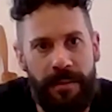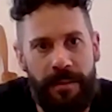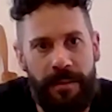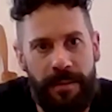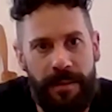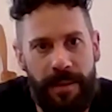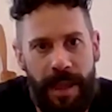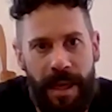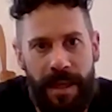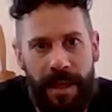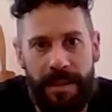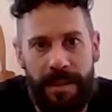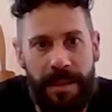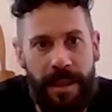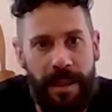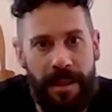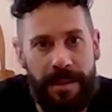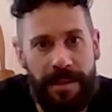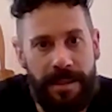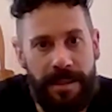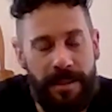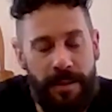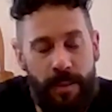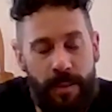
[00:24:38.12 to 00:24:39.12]

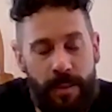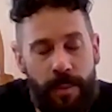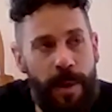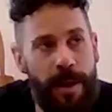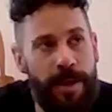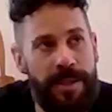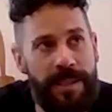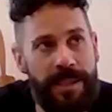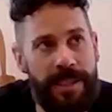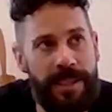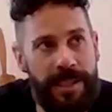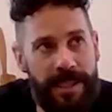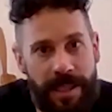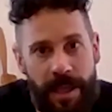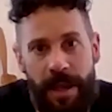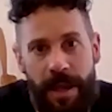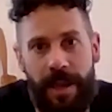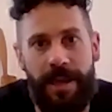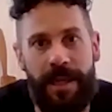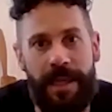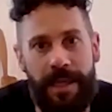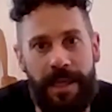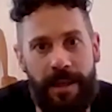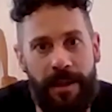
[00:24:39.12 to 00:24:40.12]
That's almost
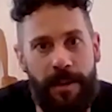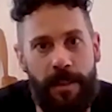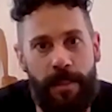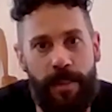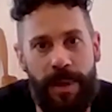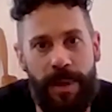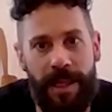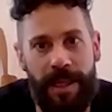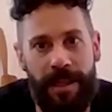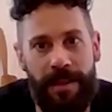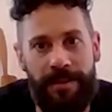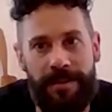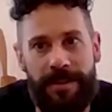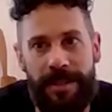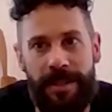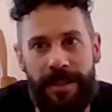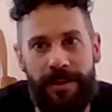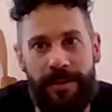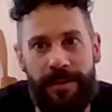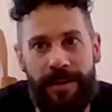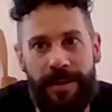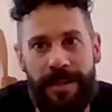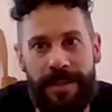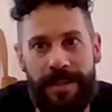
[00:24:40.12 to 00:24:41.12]
certainly going to bring you
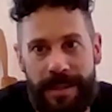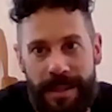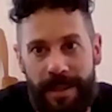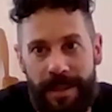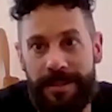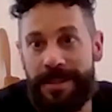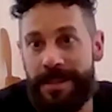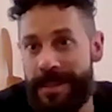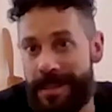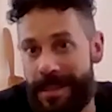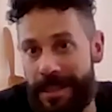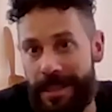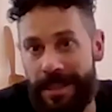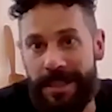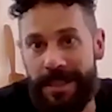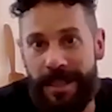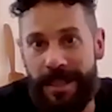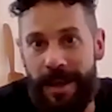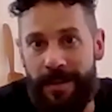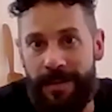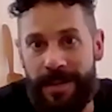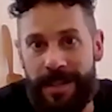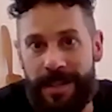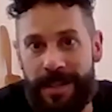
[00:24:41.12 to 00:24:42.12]
to consultancy
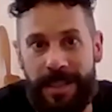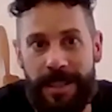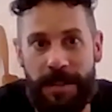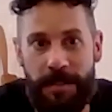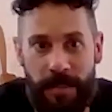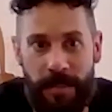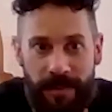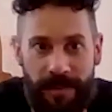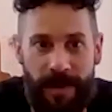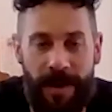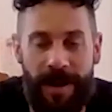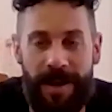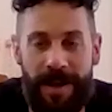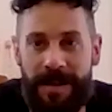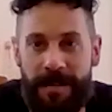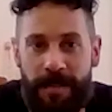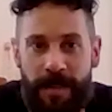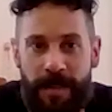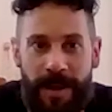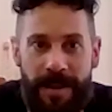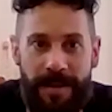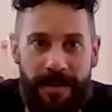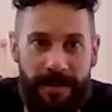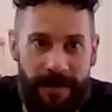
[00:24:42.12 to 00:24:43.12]
services provided
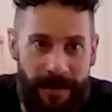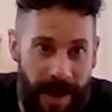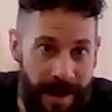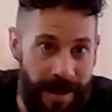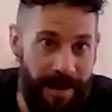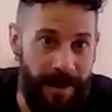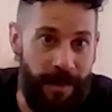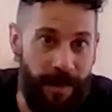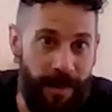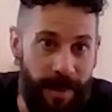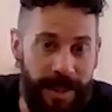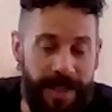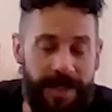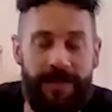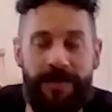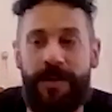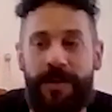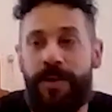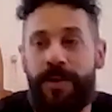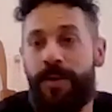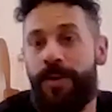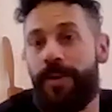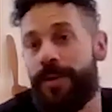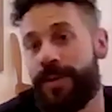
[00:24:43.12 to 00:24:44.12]
by the vendor, which of
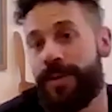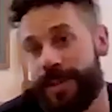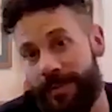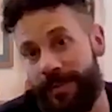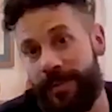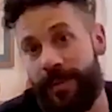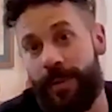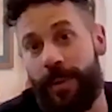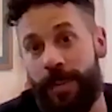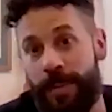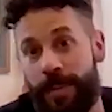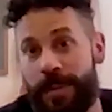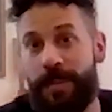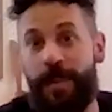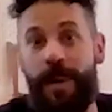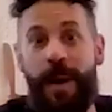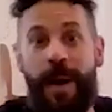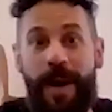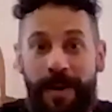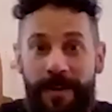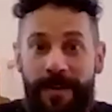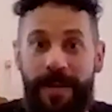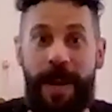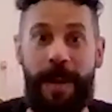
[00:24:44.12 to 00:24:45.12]
course forms
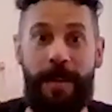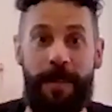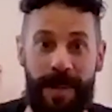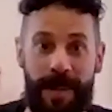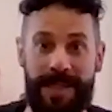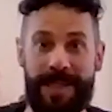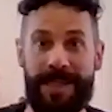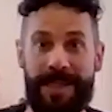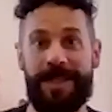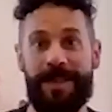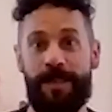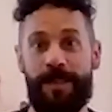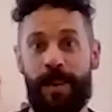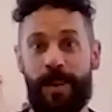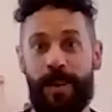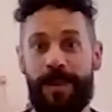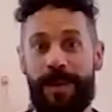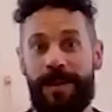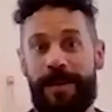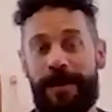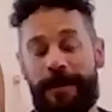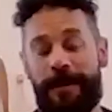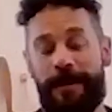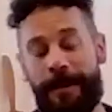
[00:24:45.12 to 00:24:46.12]
part of their business
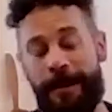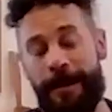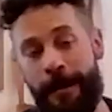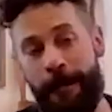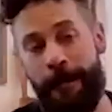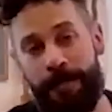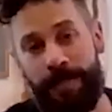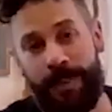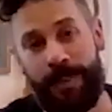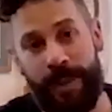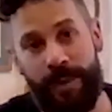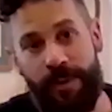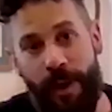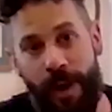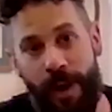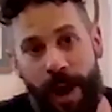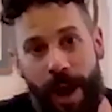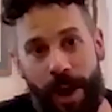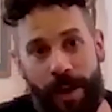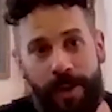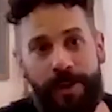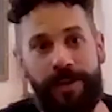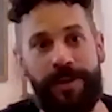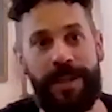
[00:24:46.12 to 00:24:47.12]
model. Not
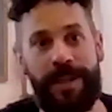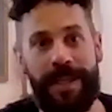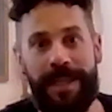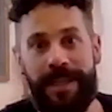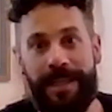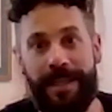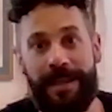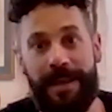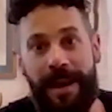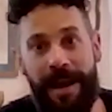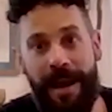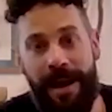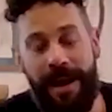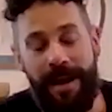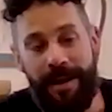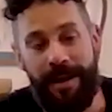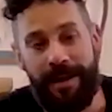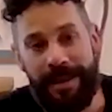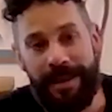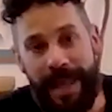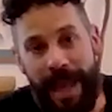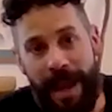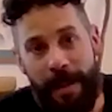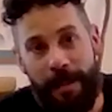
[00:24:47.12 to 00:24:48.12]
only
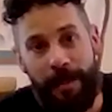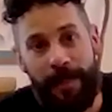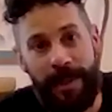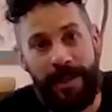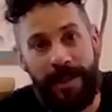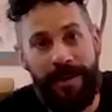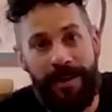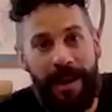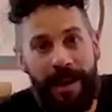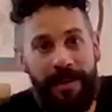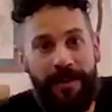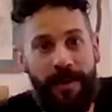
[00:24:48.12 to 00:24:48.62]
that, but you have